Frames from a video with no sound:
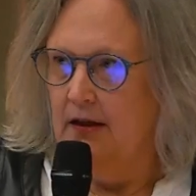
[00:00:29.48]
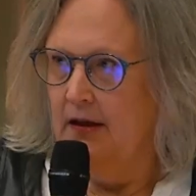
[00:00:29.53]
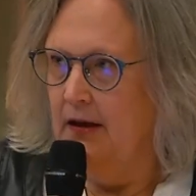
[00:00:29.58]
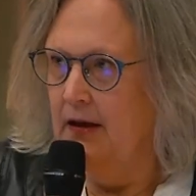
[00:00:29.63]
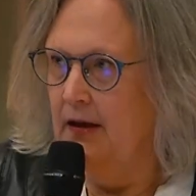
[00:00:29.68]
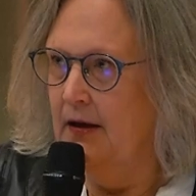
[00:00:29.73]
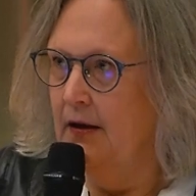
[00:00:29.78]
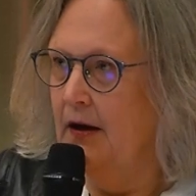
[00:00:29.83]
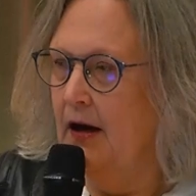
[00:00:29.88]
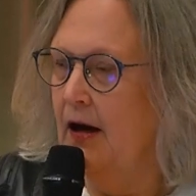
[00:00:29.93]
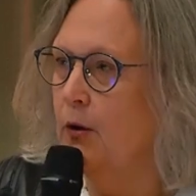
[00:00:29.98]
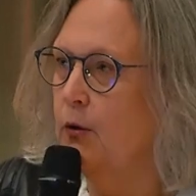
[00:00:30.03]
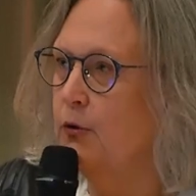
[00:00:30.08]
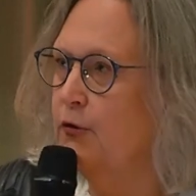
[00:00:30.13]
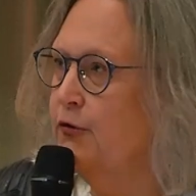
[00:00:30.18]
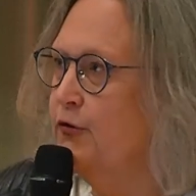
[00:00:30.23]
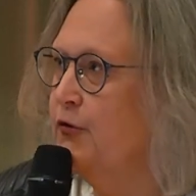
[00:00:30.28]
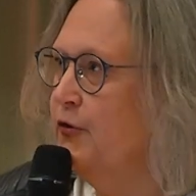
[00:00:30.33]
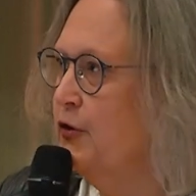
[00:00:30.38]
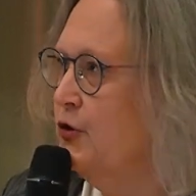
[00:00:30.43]

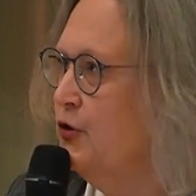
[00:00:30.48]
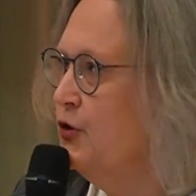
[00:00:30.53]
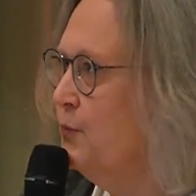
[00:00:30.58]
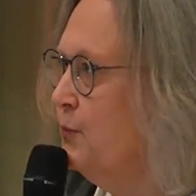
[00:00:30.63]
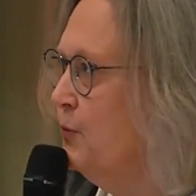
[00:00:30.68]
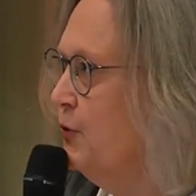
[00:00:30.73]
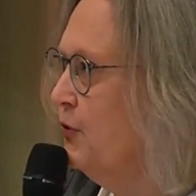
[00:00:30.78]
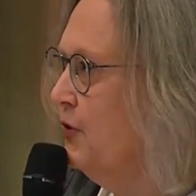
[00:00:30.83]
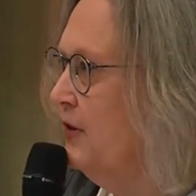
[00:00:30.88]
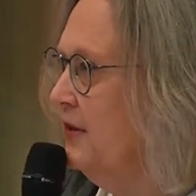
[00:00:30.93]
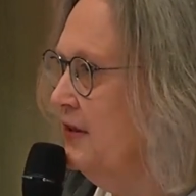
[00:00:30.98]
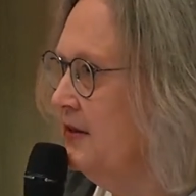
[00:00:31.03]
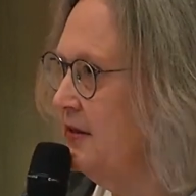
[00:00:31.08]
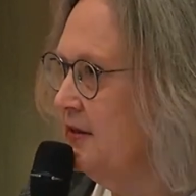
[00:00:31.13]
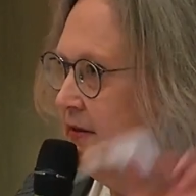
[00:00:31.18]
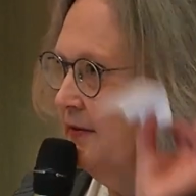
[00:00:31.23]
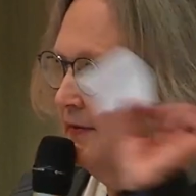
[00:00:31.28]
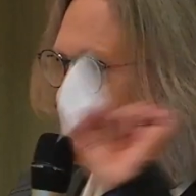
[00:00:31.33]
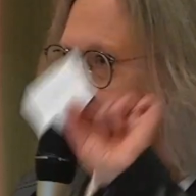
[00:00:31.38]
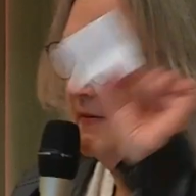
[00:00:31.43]
our first
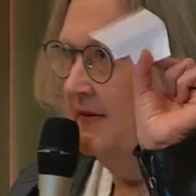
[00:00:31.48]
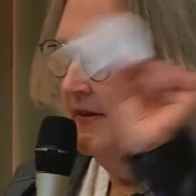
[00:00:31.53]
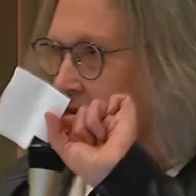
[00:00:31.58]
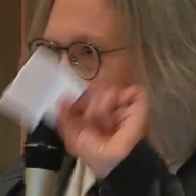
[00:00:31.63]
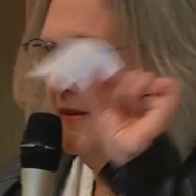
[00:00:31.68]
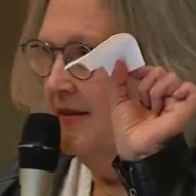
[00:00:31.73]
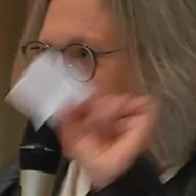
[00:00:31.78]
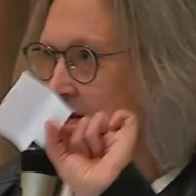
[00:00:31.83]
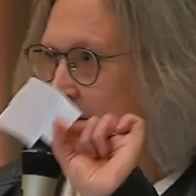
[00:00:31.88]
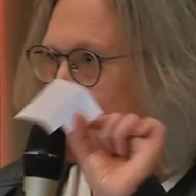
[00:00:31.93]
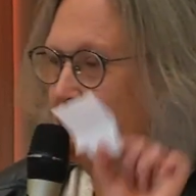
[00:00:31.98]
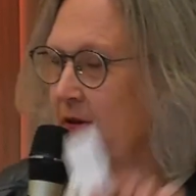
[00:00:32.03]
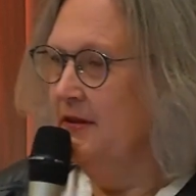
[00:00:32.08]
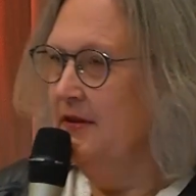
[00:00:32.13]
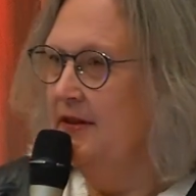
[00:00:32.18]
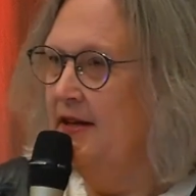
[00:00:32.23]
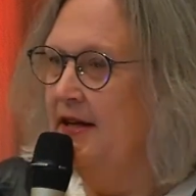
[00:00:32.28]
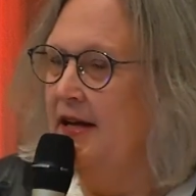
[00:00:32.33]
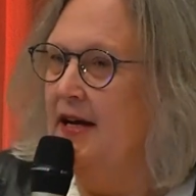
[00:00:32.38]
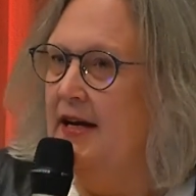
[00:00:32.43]
product, this
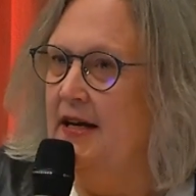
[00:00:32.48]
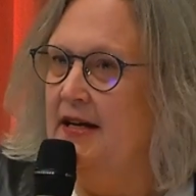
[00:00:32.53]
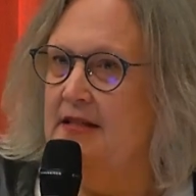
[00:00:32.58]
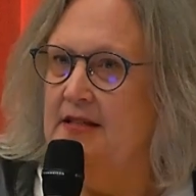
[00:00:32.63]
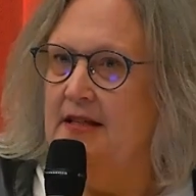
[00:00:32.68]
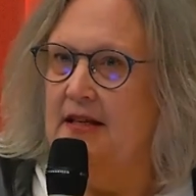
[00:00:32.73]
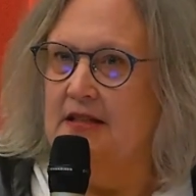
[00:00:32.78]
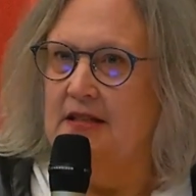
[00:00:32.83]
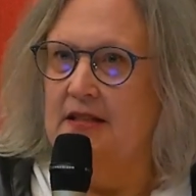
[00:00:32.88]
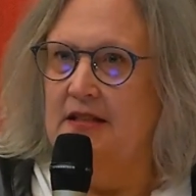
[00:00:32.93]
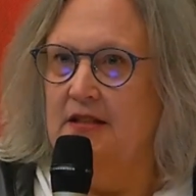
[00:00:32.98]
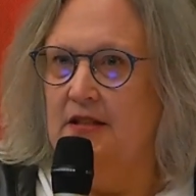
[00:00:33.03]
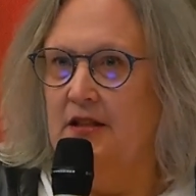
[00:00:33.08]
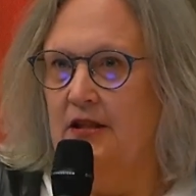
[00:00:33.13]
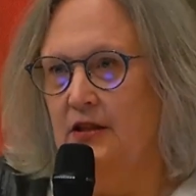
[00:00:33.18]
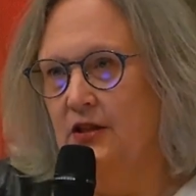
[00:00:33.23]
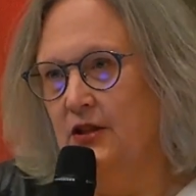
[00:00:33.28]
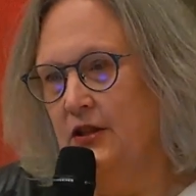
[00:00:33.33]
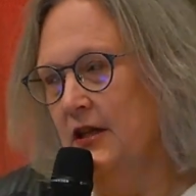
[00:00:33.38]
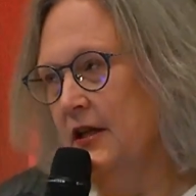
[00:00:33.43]
one, is actually
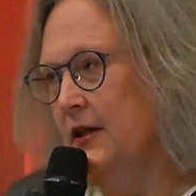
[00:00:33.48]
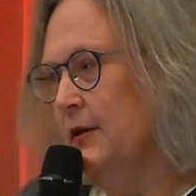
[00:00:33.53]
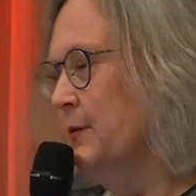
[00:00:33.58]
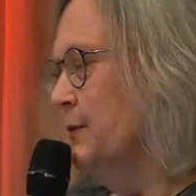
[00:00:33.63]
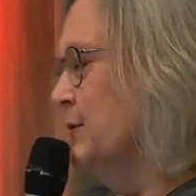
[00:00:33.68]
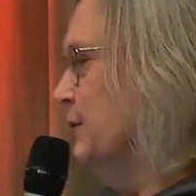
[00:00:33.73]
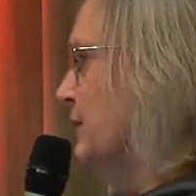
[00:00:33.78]
touching